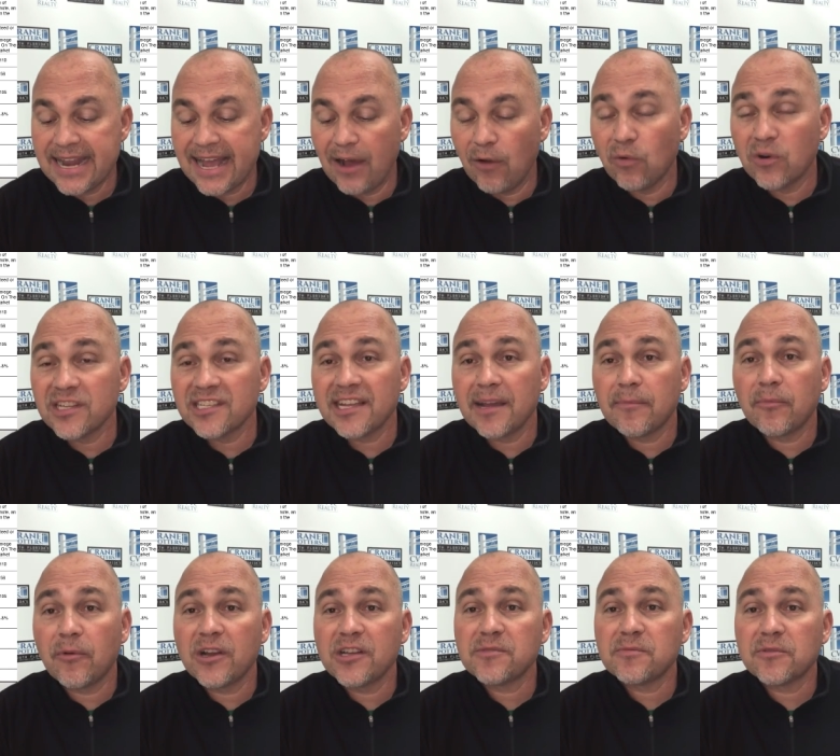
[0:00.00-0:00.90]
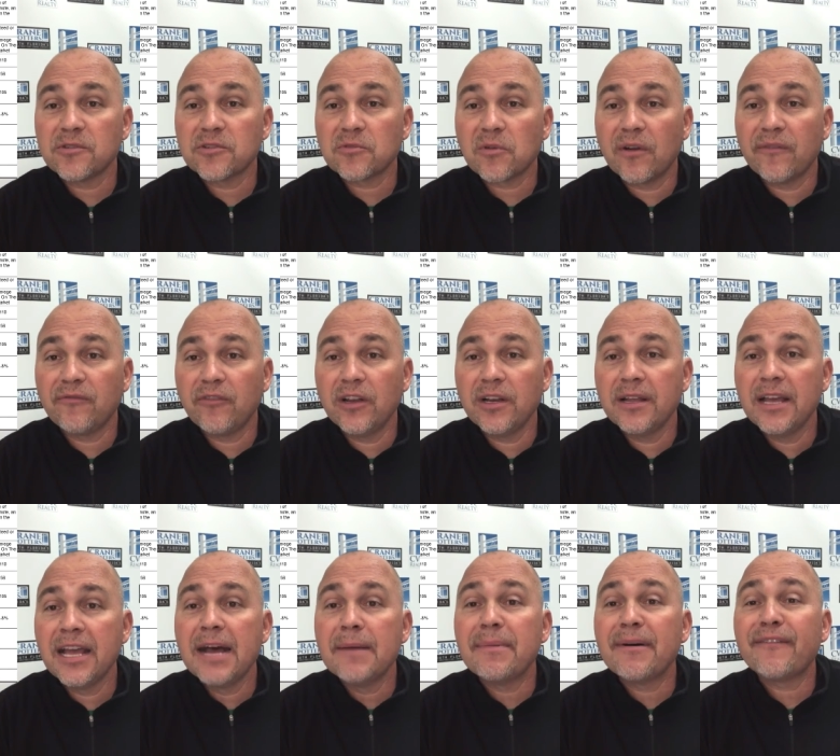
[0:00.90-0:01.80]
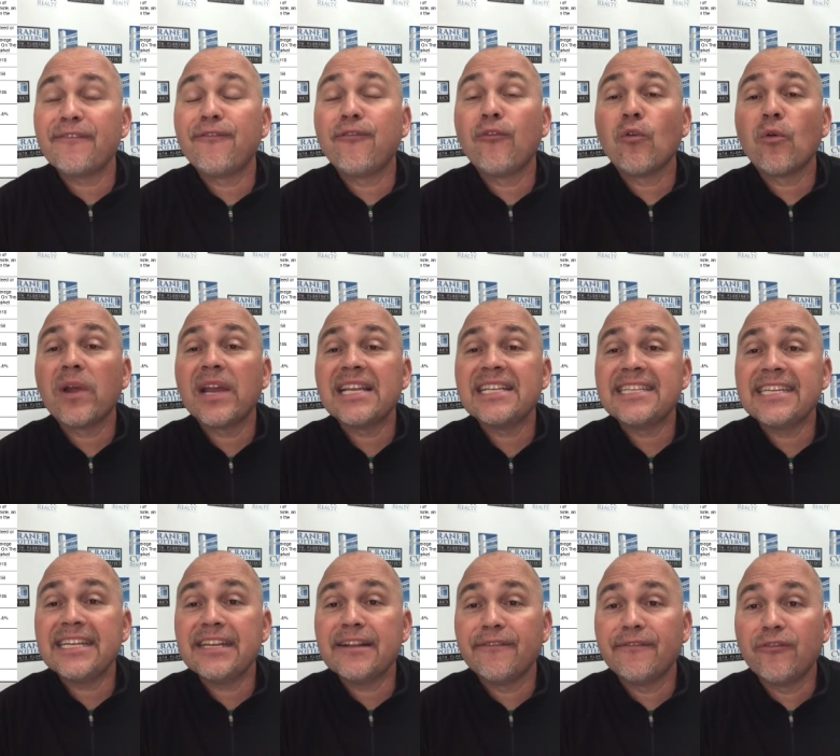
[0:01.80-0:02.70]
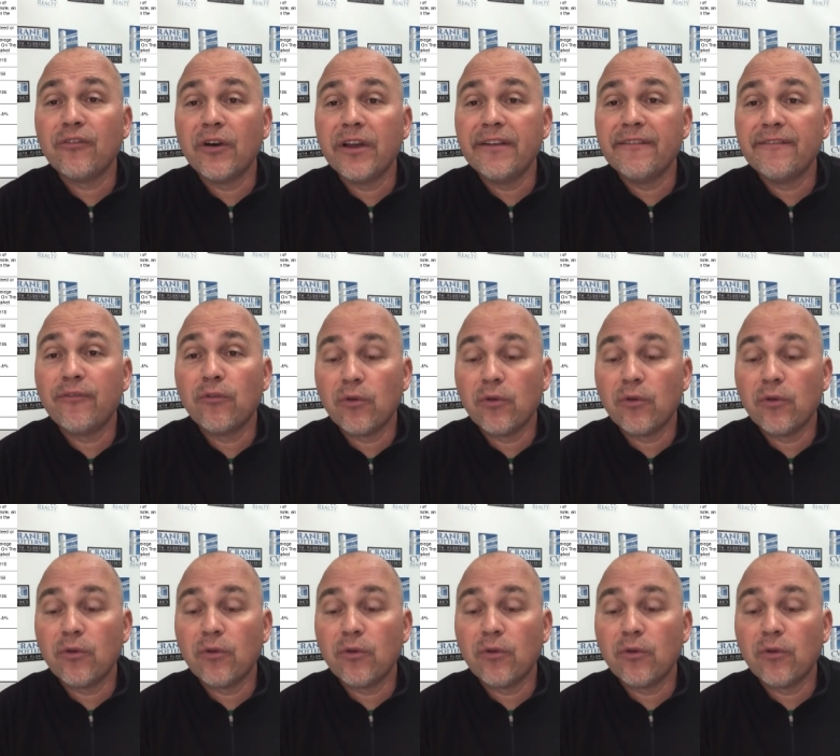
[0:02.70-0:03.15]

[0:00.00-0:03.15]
Now, what is that price per square foot? About $418 a foot.